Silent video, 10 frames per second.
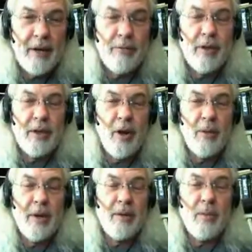I don't really
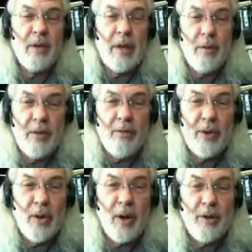know, but we've
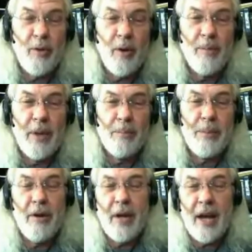definitely gone through them. They're
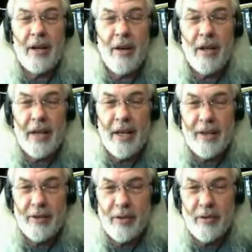periodic. All
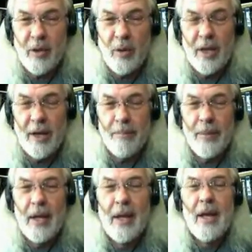galaxies do them.
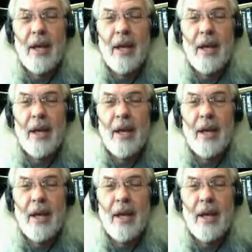